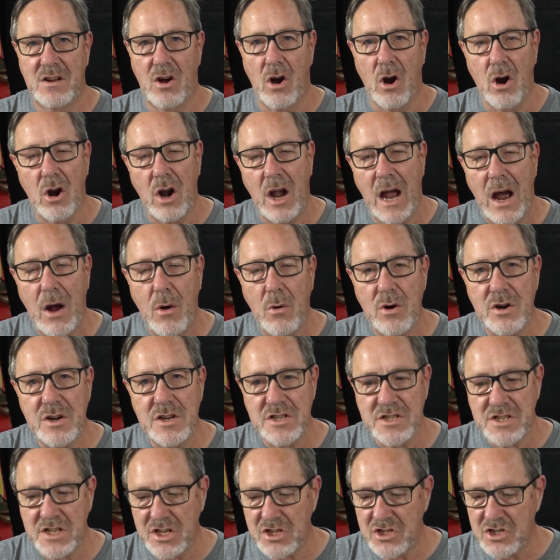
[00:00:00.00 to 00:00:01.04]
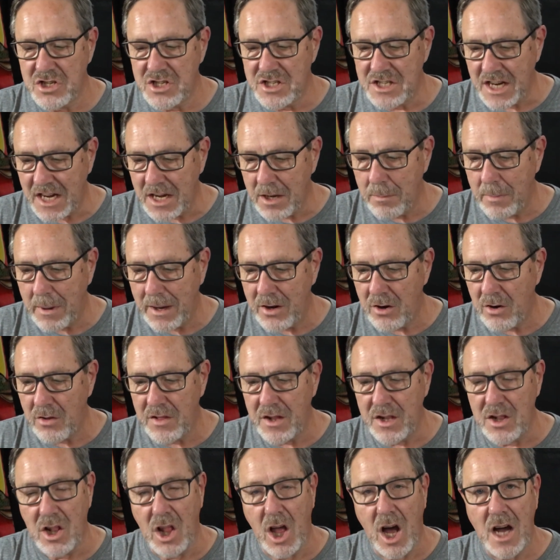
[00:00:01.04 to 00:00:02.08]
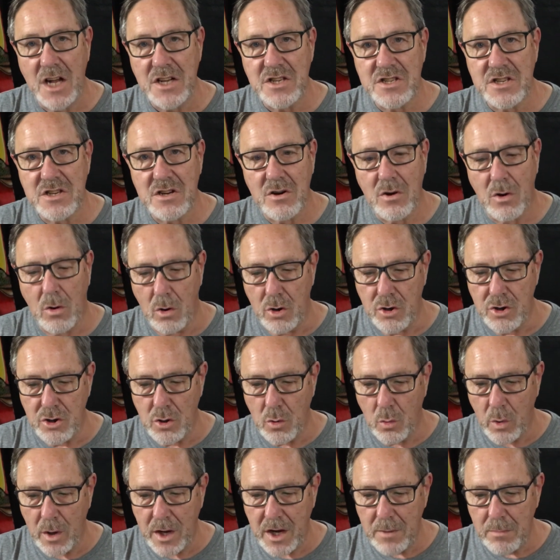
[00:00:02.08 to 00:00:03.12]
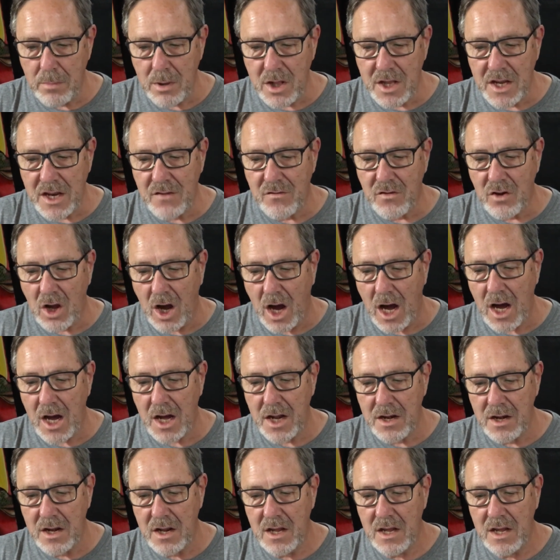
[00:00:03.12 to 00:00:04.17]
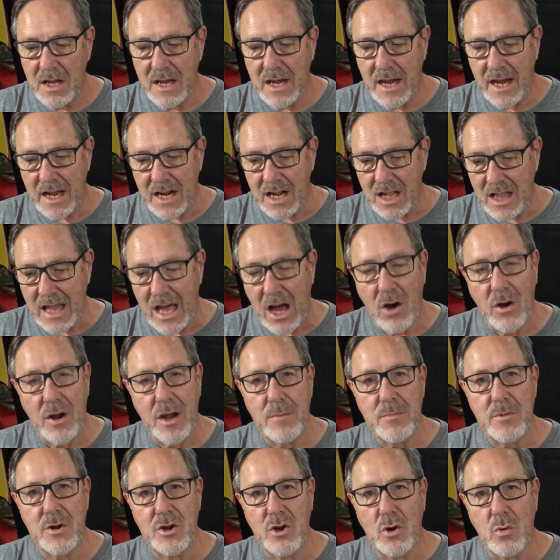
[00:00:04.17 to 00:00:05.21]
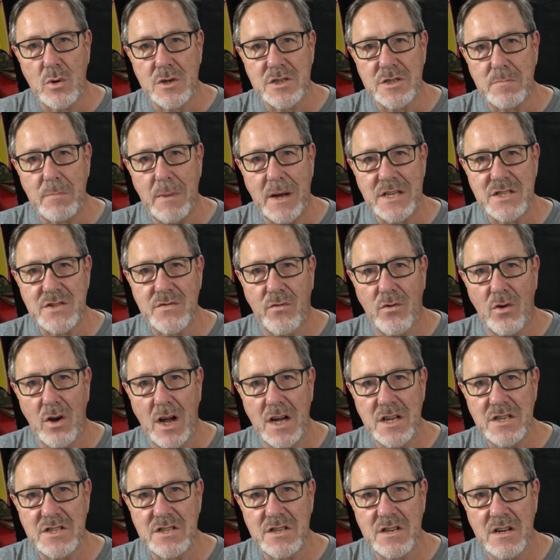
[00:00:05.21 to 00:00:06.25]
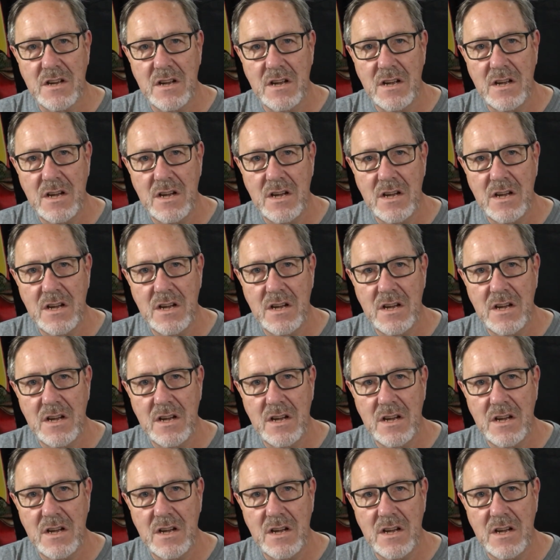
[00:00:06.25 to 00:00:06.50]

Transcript: Are our decisions any better than Lot's? Or do we believe God and allow him to do what's best for us?